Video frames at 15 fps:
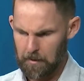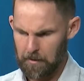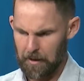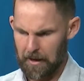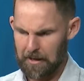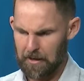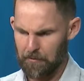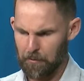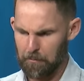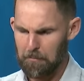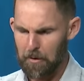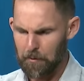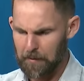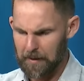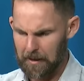Thank you for
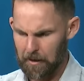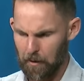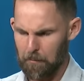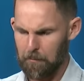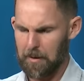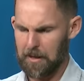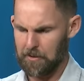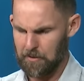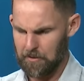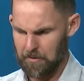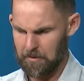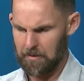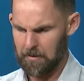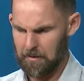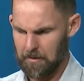moving in our
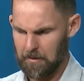midst.